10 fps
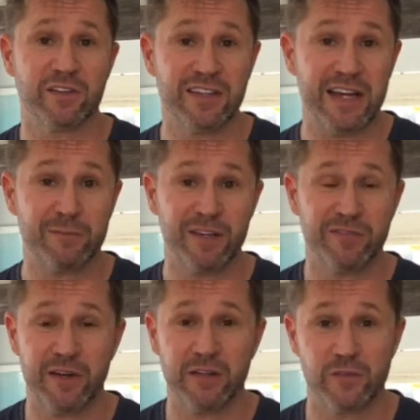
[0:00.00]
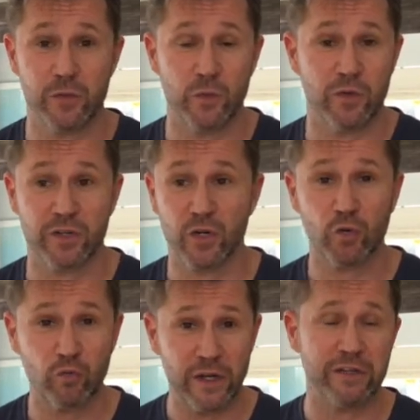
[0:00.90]
lot of my friends who were
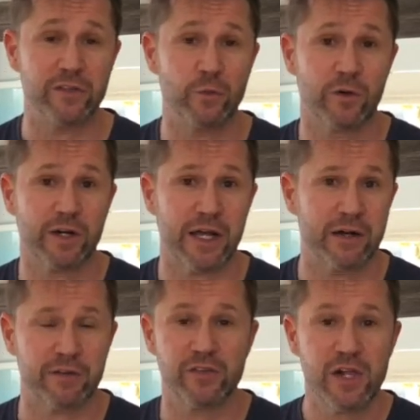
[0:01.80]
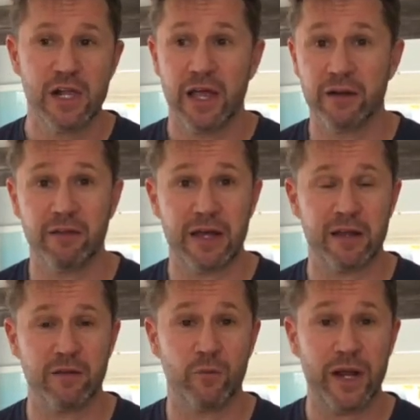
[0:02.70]
crazy workouters, and
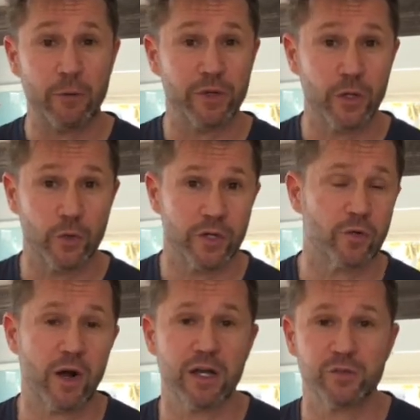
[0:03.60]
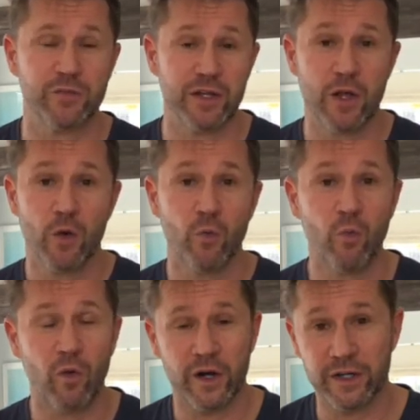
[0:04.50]
when I would go to CrossFit,
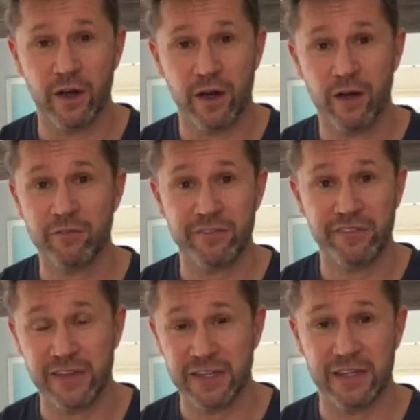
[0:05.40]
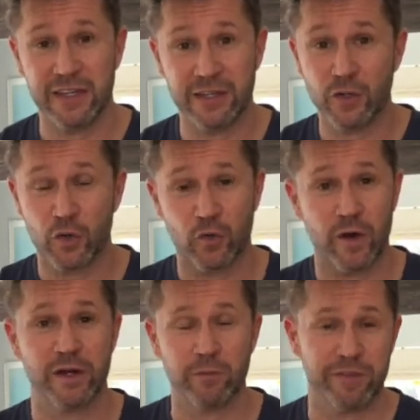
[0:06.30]
one of the
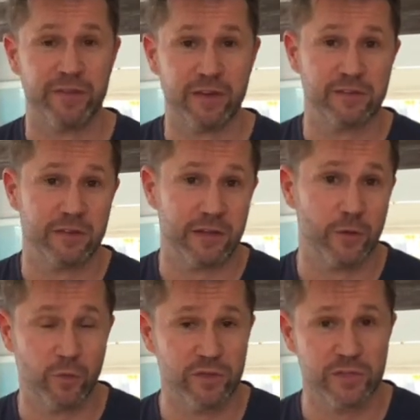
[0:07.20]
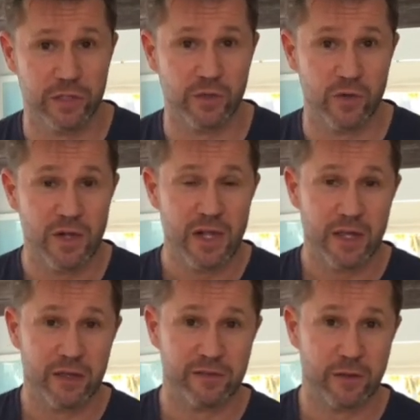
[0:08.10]
incredible things that they would do
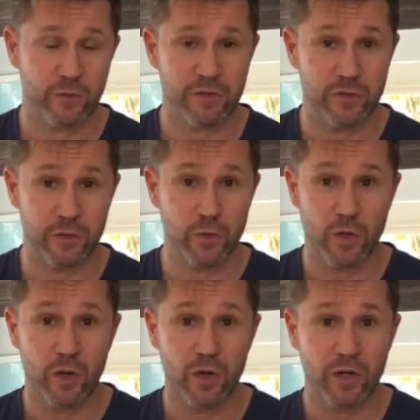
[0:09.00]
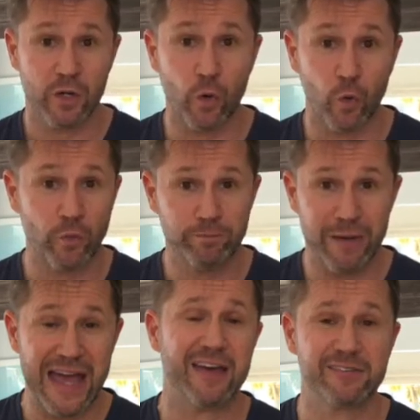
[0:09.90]
is they would do cold
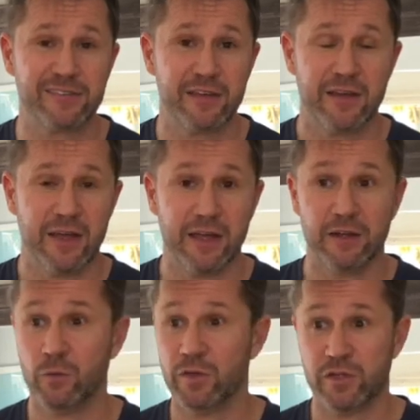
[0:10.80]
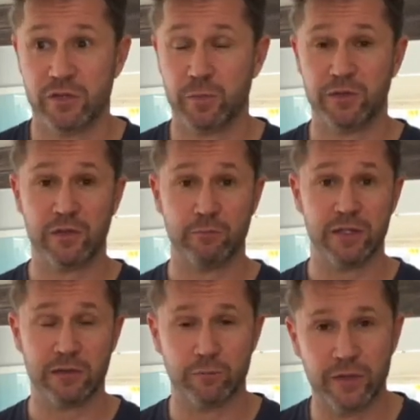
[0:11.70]
baths. And it would just be
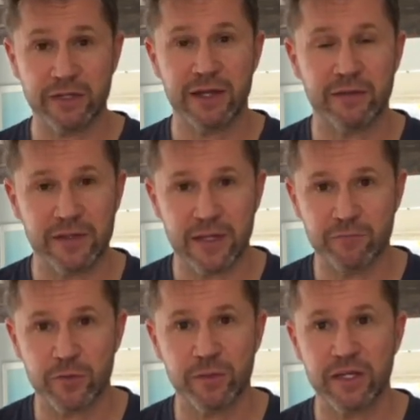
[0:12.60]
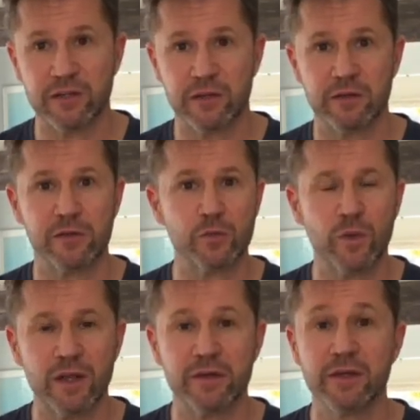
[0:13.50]
something to bring down the inflammation, the
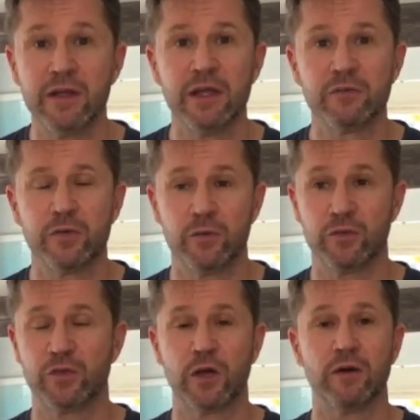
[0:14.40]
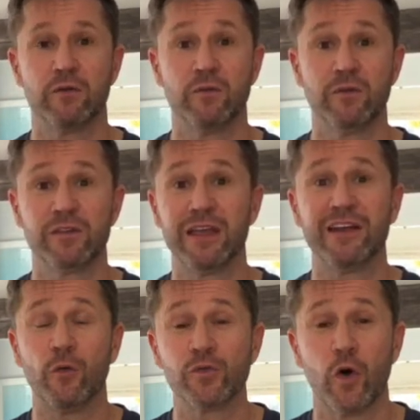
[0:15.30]
swelling, to start.
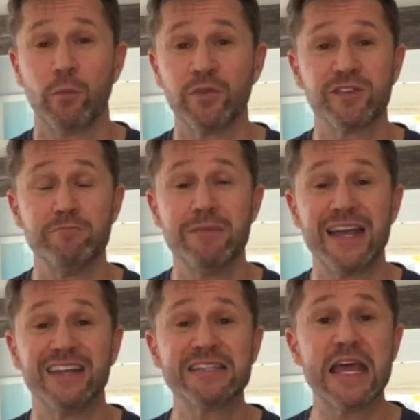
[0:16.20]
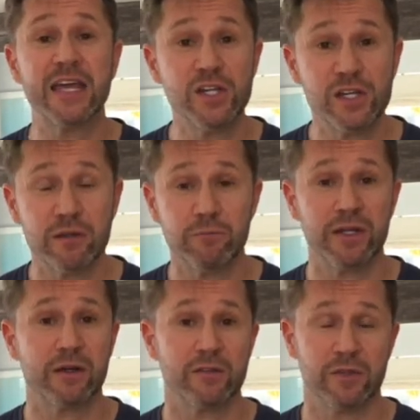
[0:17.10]
It was almost a meditation
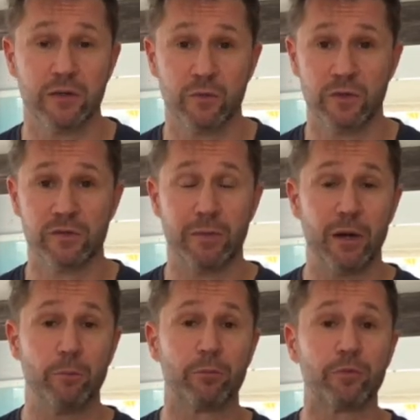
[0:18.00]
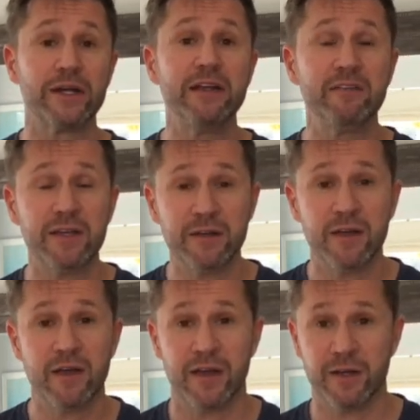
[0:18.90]
because it was about breathing
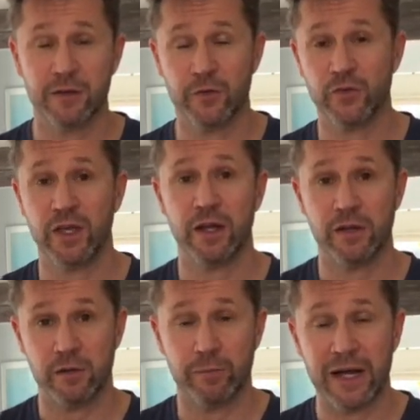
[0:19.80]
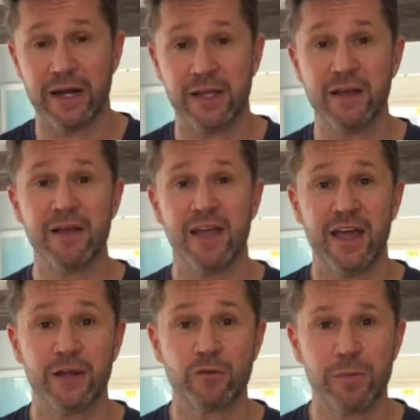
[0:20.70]
and understanding your body,
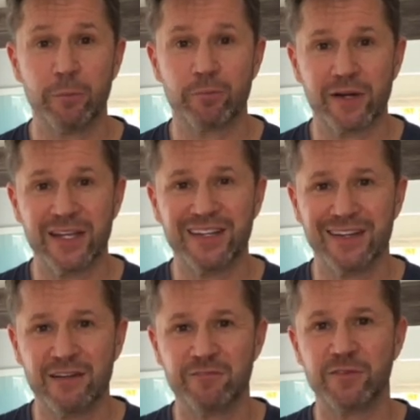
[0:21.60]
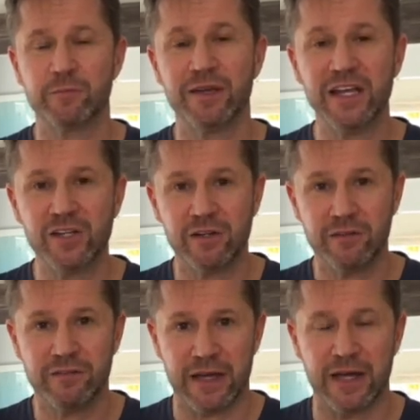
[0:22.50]
and it was about bringing inflammation
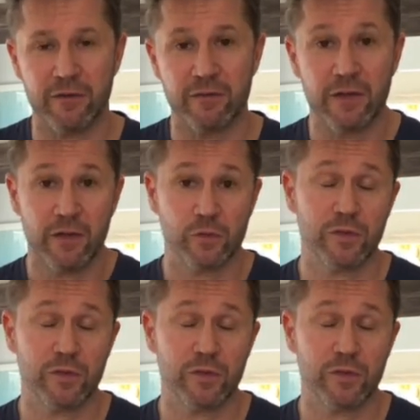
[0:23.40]
down. So as